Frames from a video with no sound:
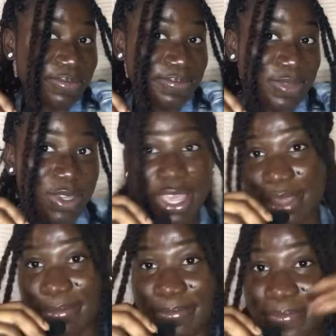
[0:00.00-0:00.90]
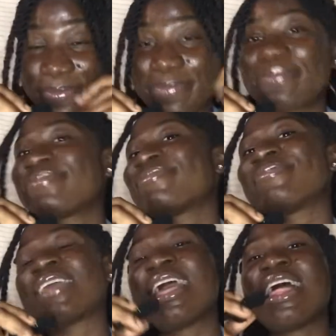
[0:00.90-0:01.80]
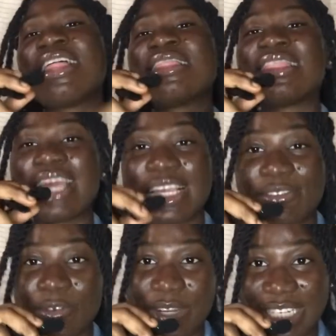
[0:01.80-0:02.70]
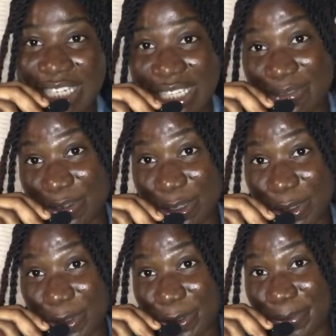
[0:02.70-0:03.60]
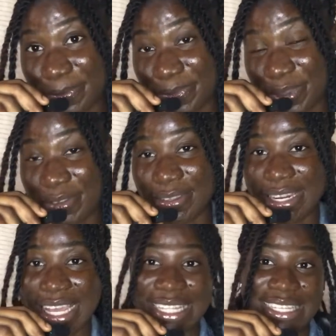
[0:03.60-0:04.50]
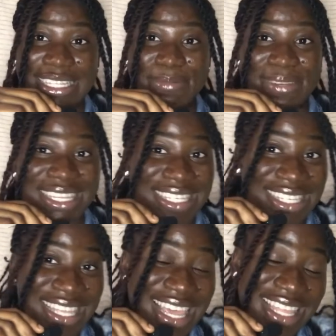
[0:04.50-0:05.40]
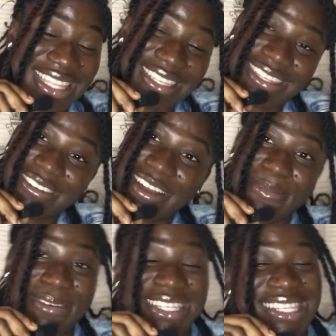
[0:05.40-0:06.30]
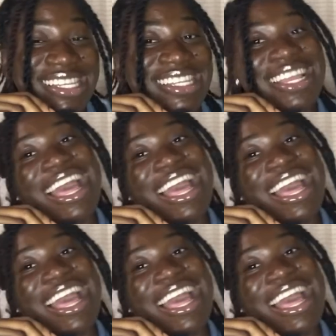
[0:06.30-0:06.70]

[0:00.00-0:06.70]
So yeah, thanks for watching this video. If you liked it, please hit the subscribe button.